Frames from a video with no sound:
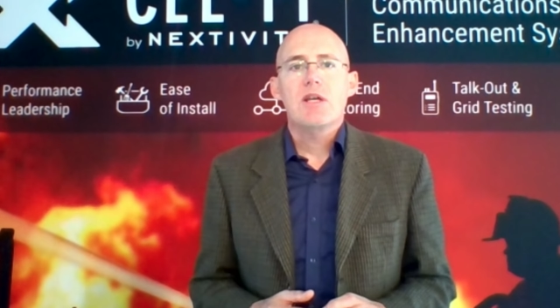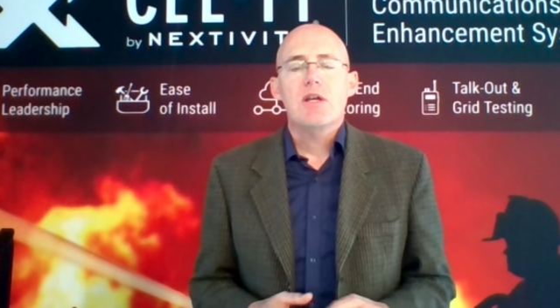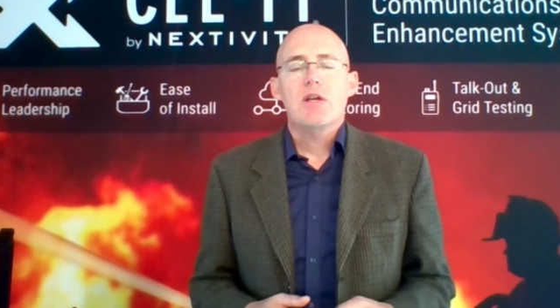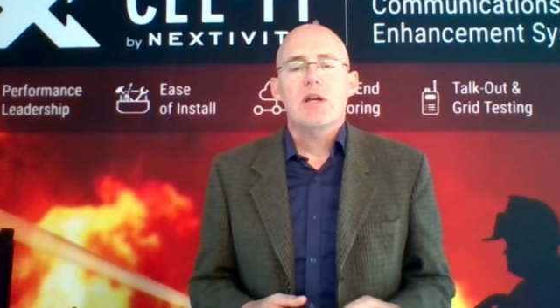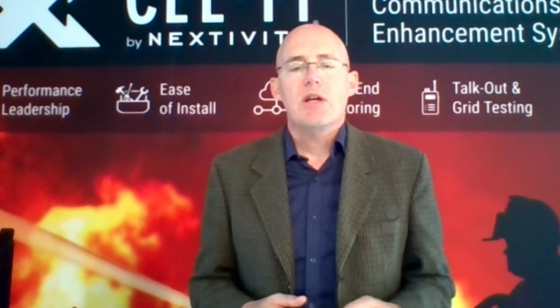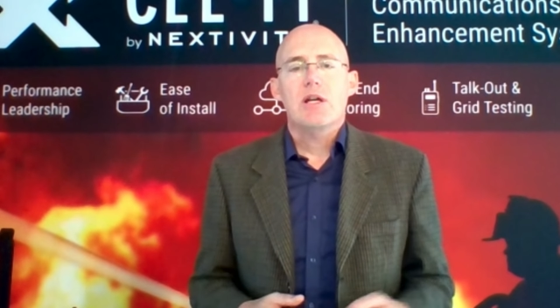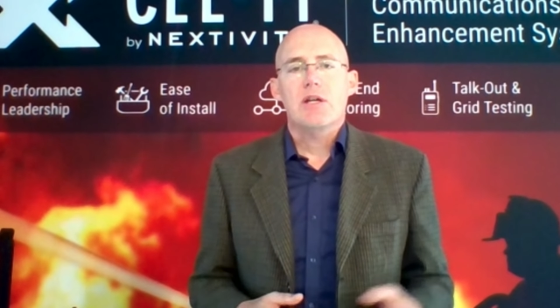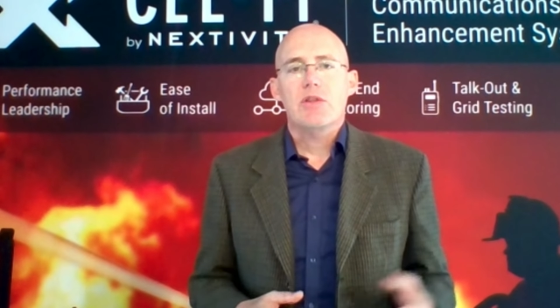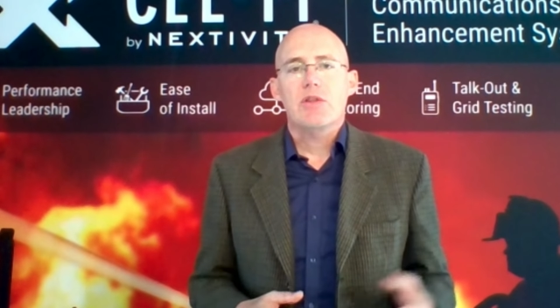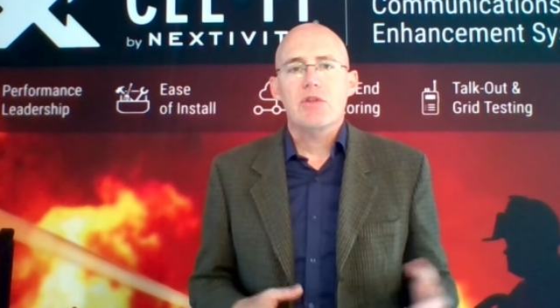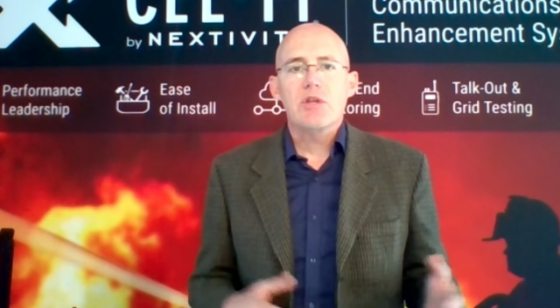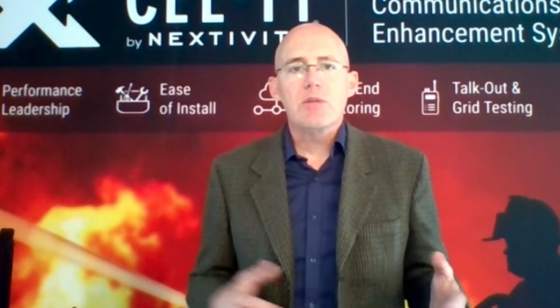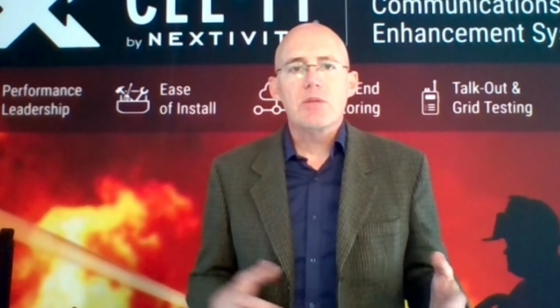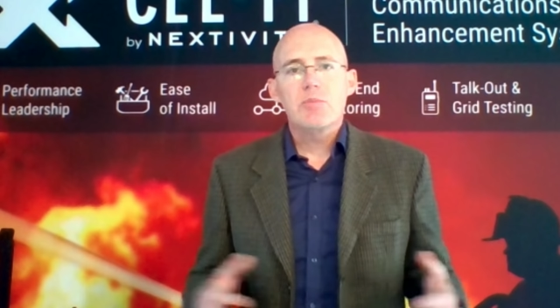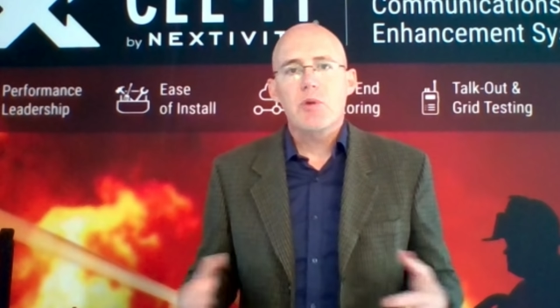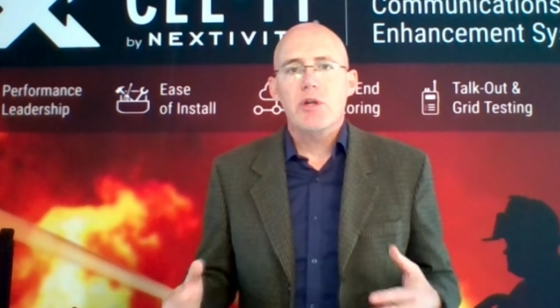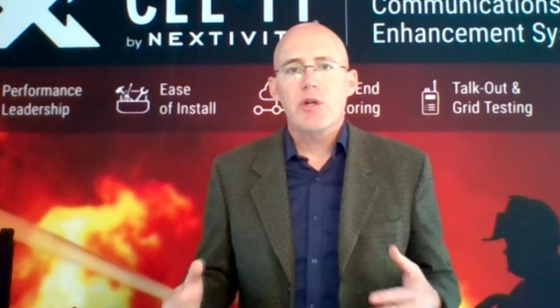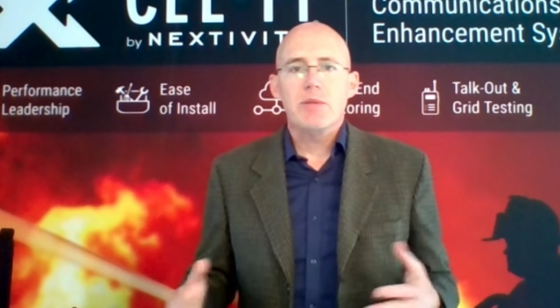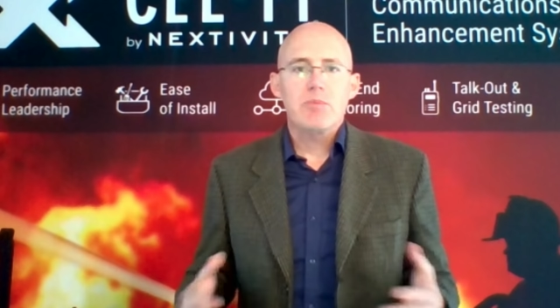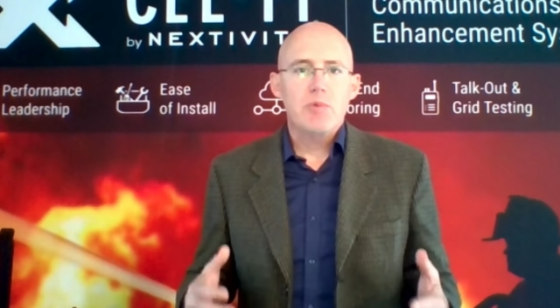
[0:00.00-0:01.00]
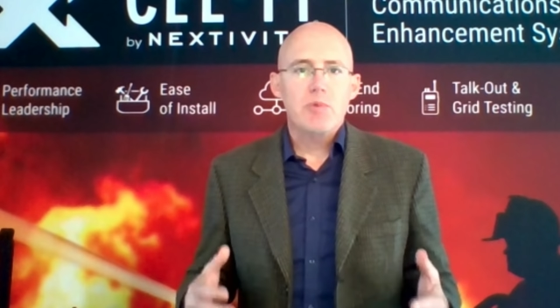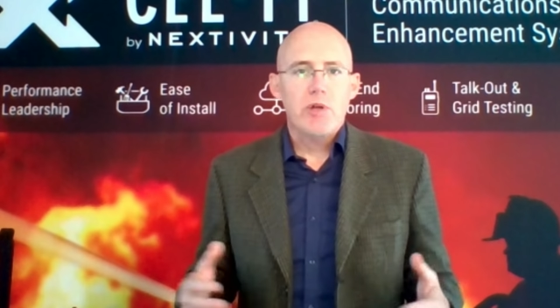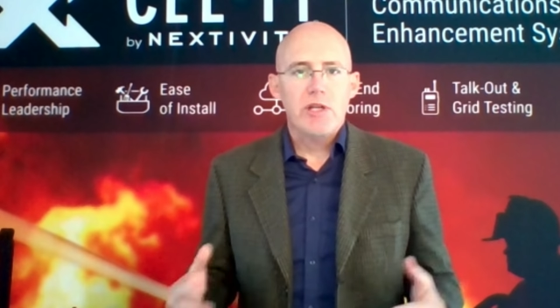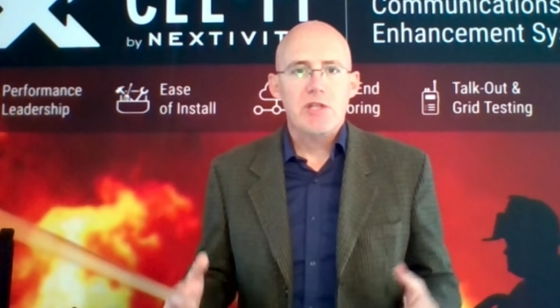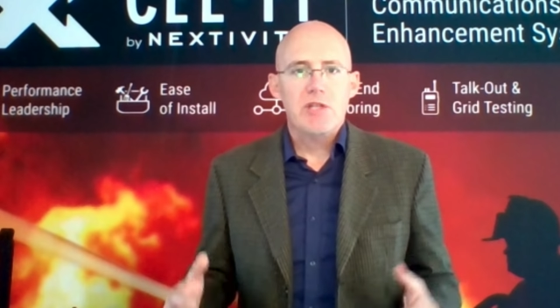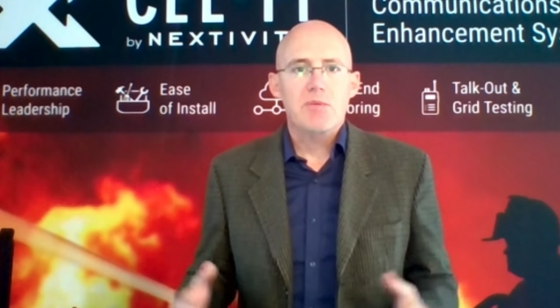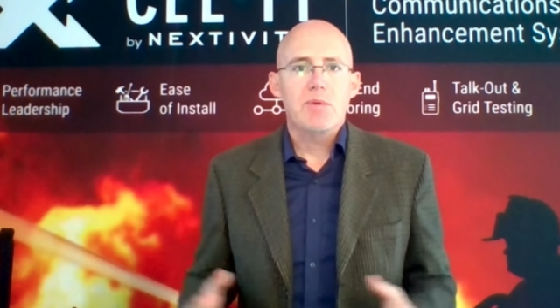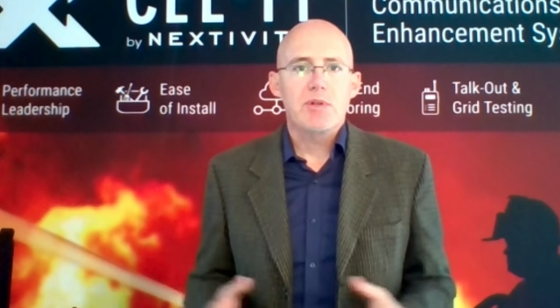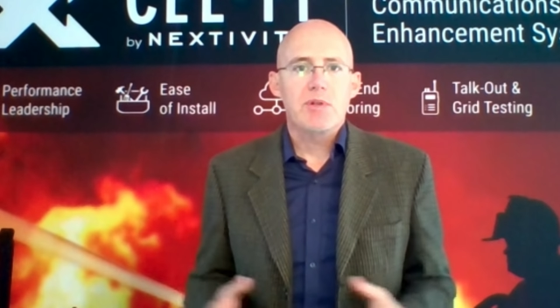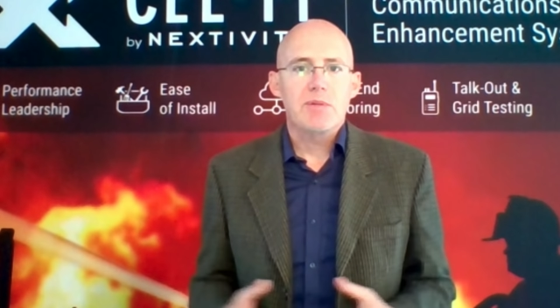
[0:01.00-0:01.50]
third-party
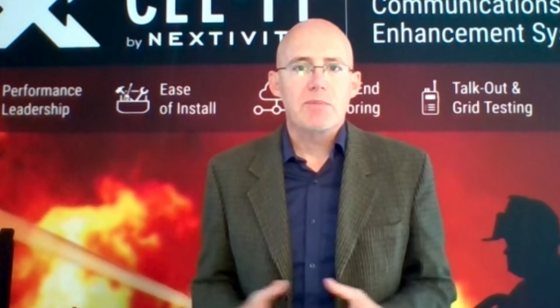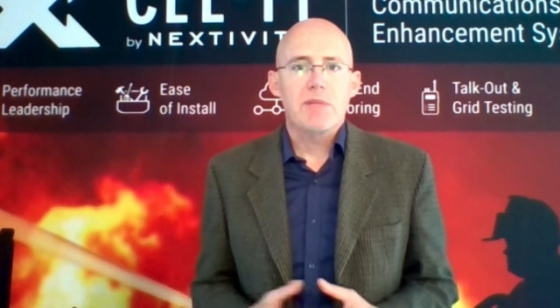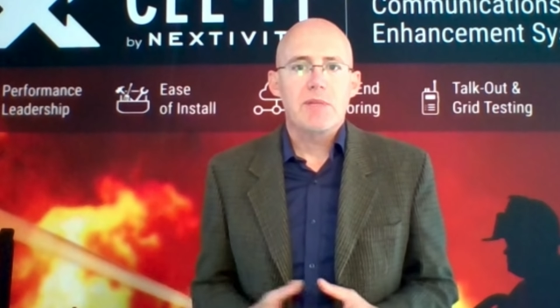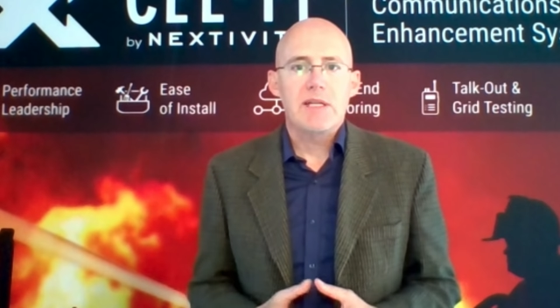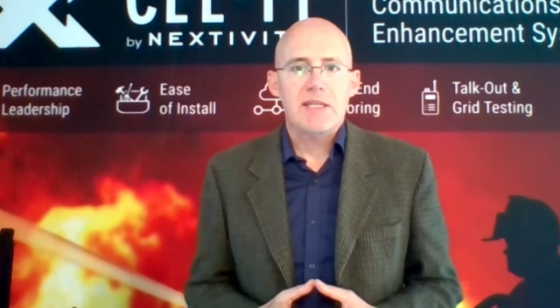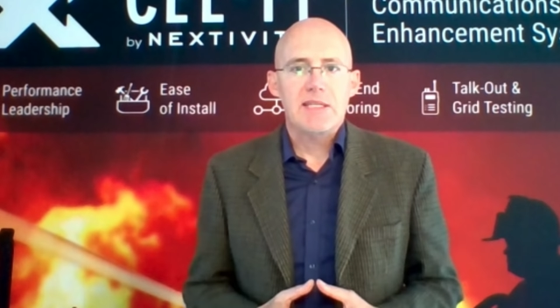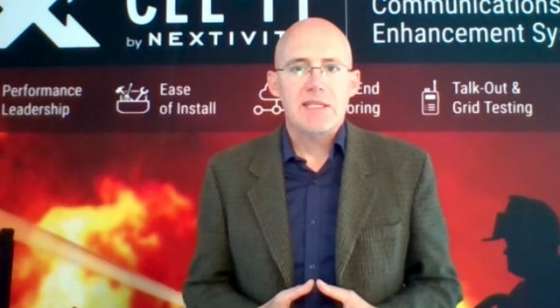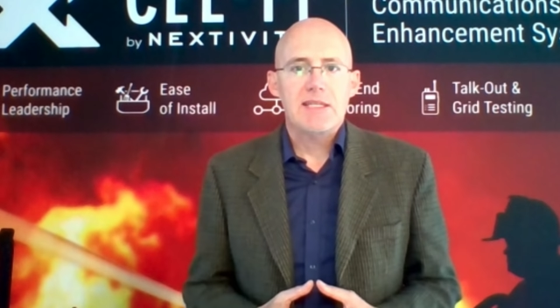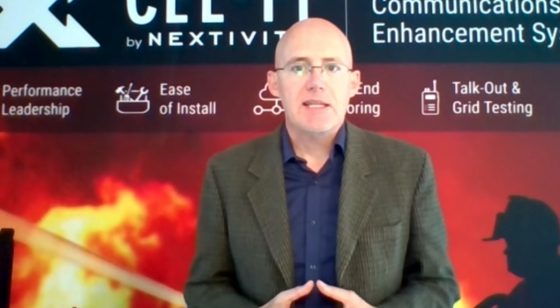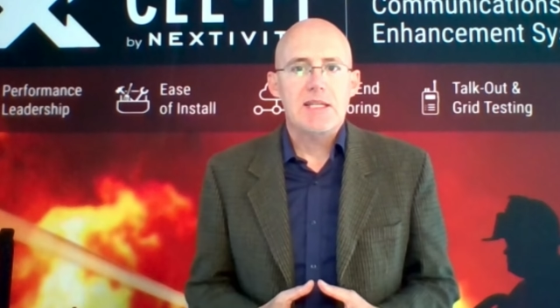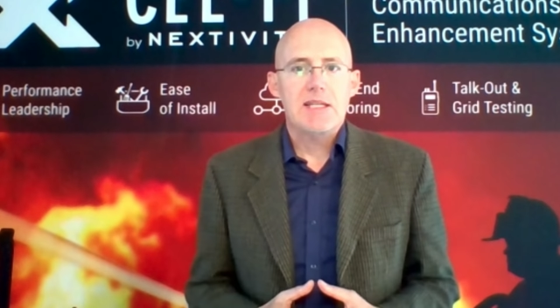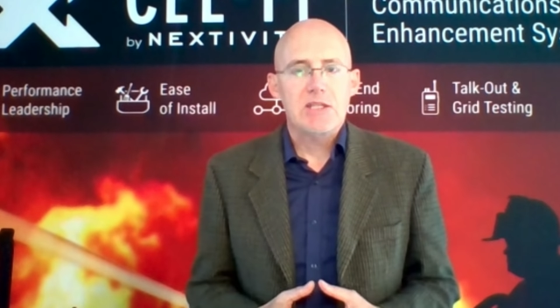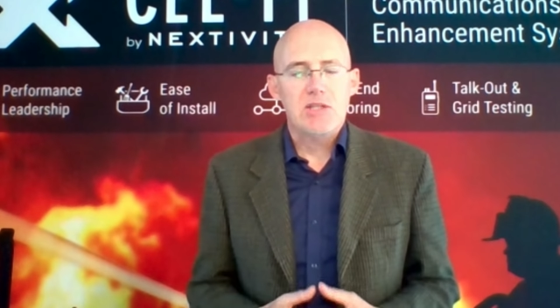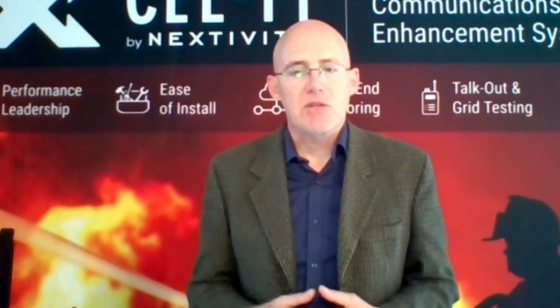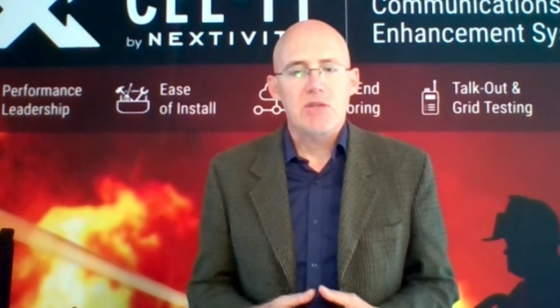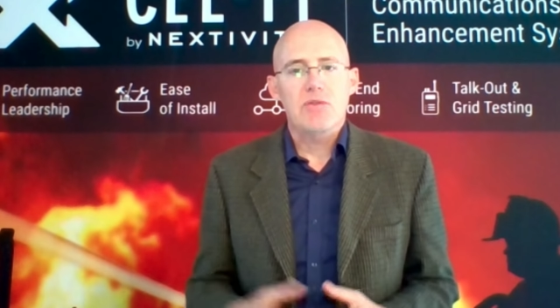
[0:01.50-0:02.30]
products where it makes sense.